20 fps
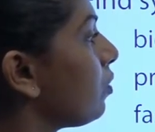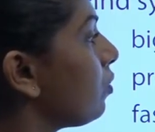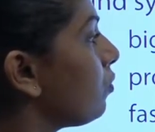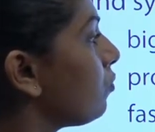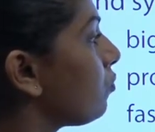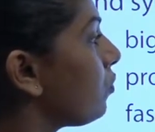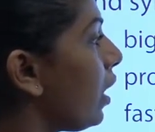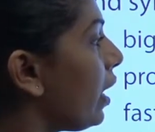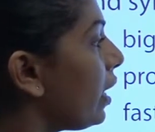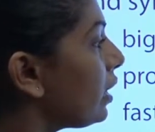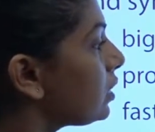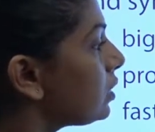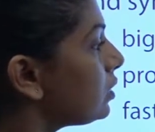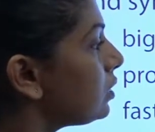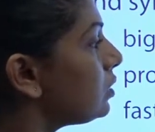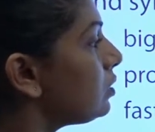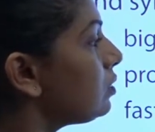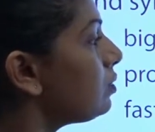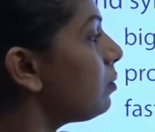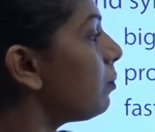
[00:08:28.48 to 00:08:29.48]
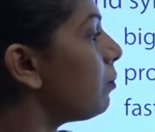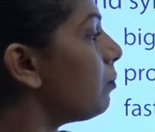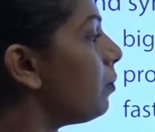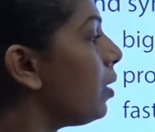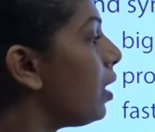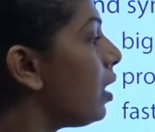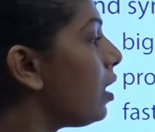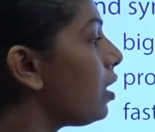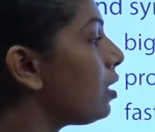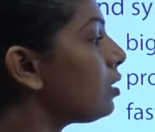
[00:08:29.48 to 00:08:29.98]
frighten,
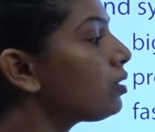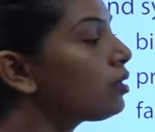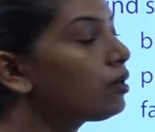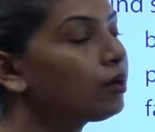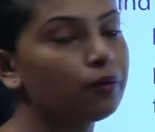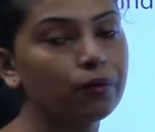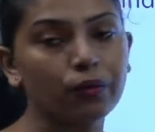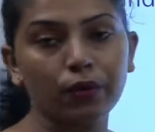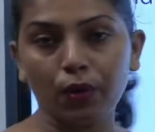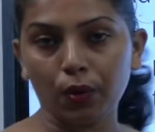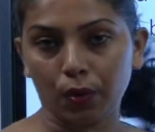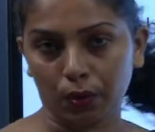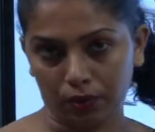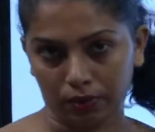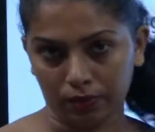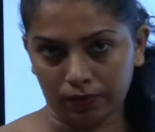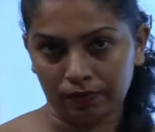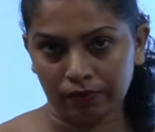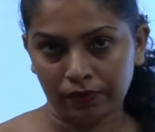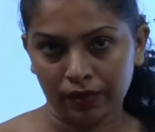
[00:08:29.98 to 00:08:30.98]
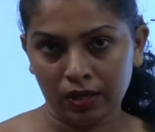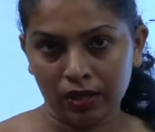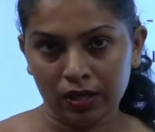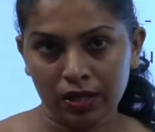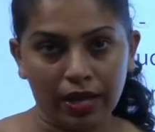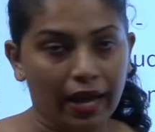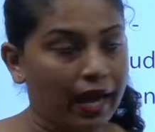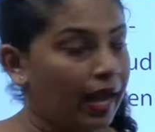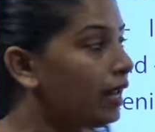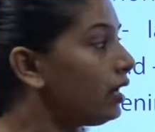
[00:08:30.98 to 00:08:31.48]
mark, wrong.
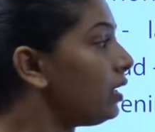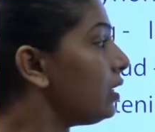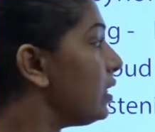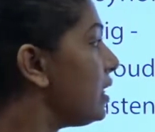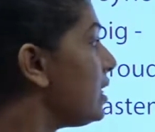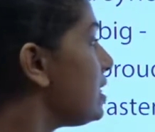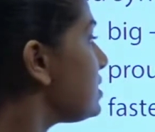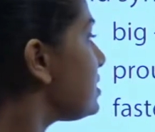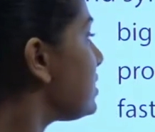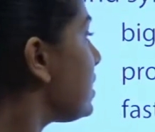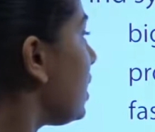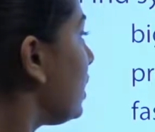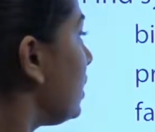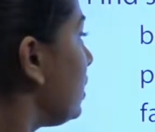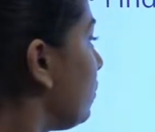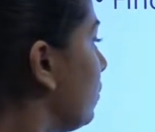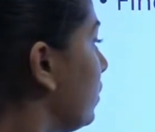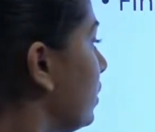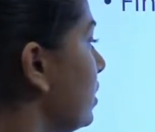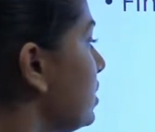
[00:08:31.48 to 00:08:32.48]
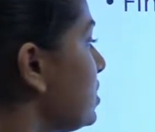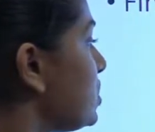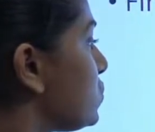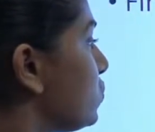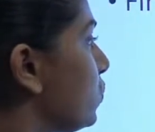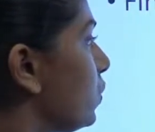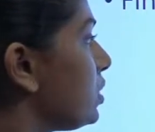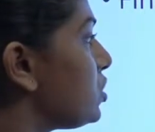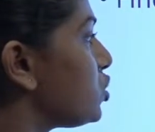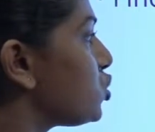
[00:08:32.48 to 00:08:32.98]
And these are the words
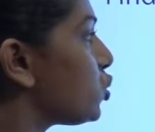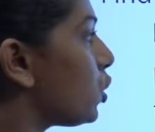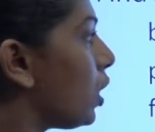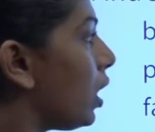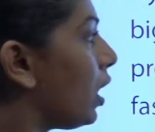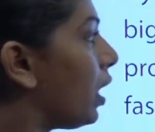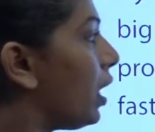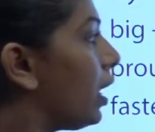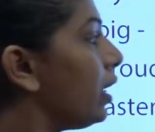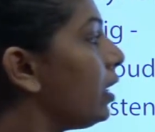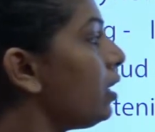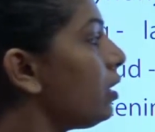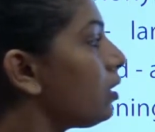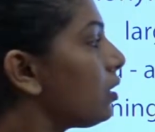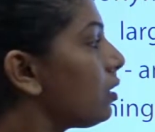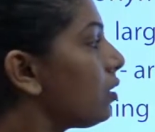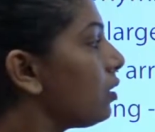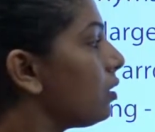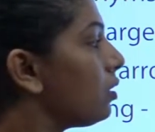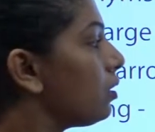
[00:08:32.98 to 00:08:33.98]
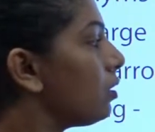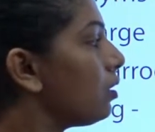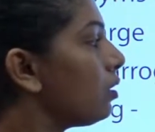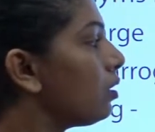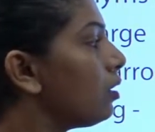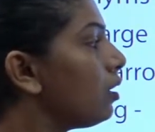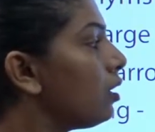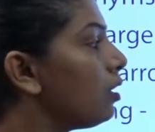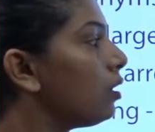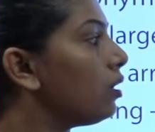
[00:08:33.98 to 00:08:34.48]
which I
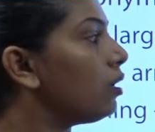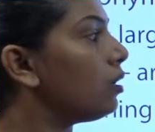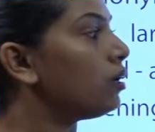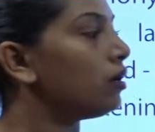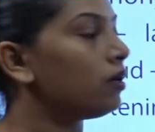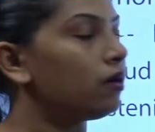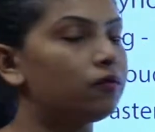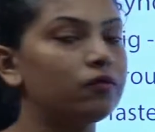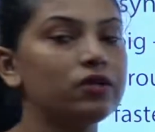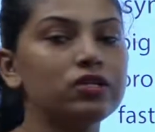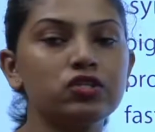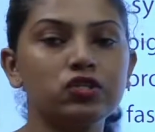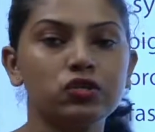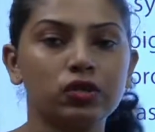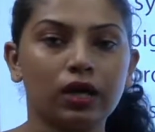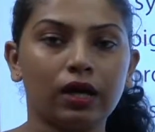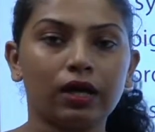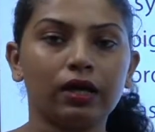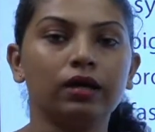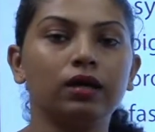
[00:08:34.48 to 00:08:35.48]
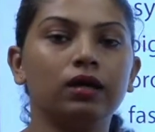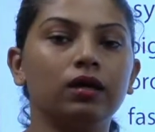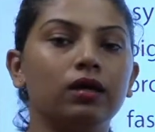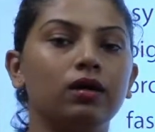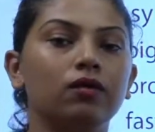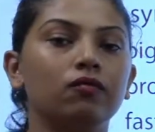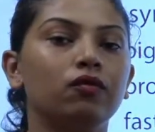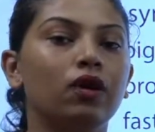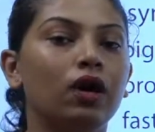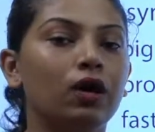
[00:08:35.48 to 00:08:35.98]

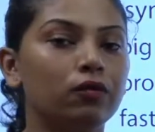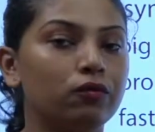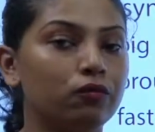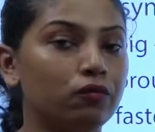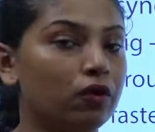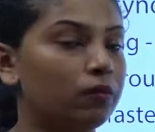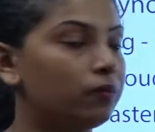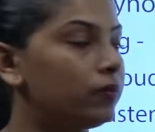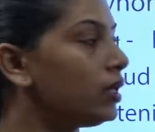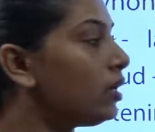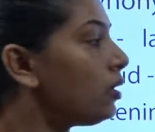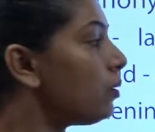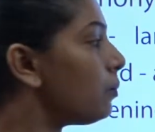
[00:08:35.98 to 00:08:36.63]
found from the